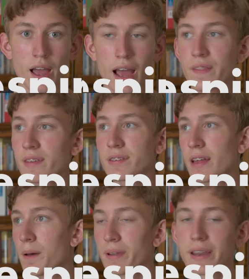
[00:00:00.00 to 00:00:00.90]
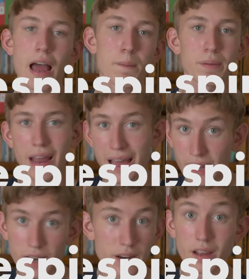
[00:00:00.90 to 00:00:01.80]
and this step can happen at
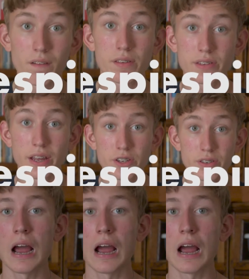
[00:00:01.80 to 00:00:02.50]
any of the stages.